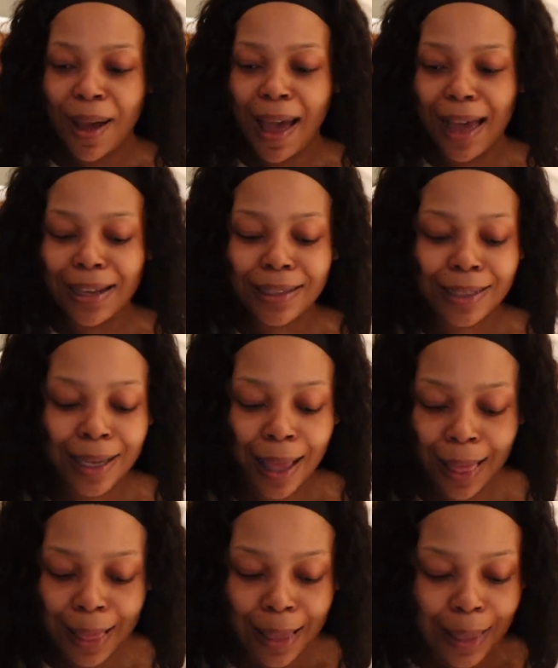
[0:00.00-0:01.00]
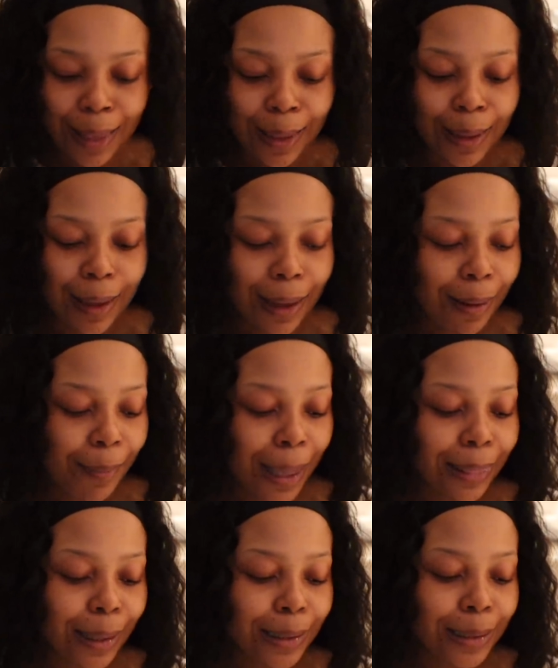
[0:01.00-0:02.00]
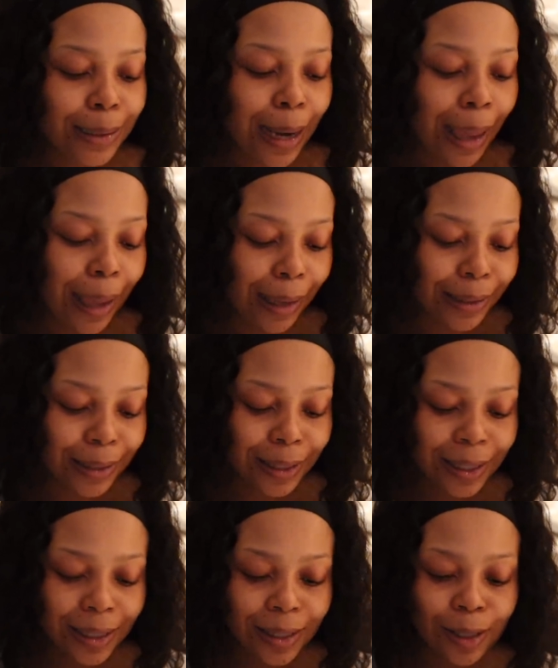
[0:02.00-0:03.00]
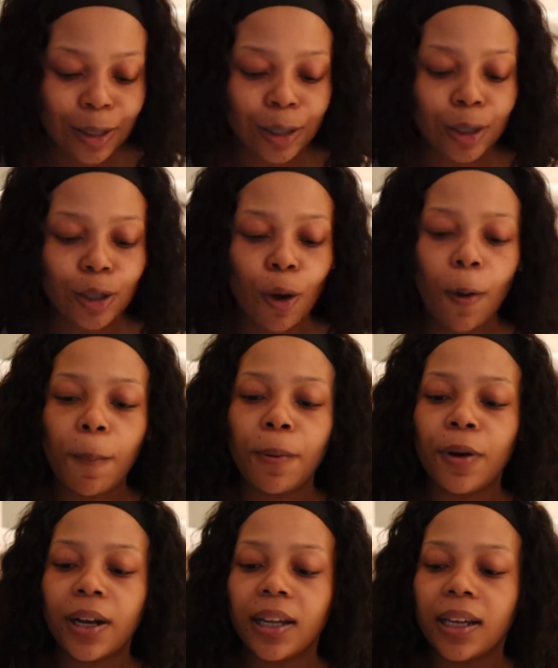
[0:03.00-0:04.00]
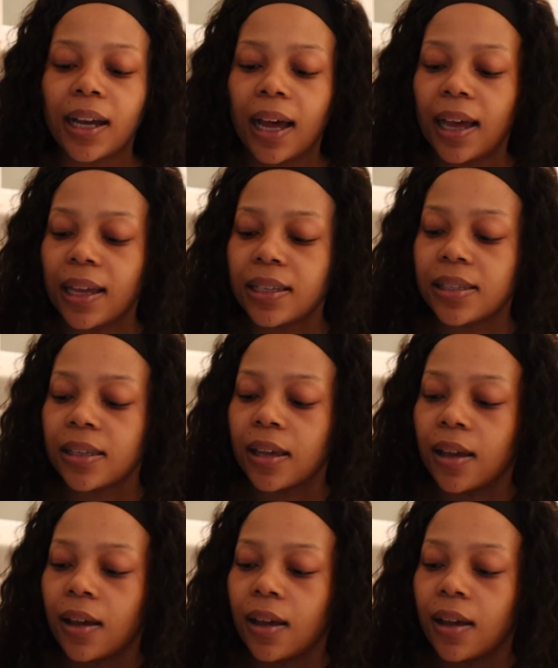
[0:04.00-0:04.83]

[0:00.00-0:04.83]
but i'm at that stage this is so pretty guys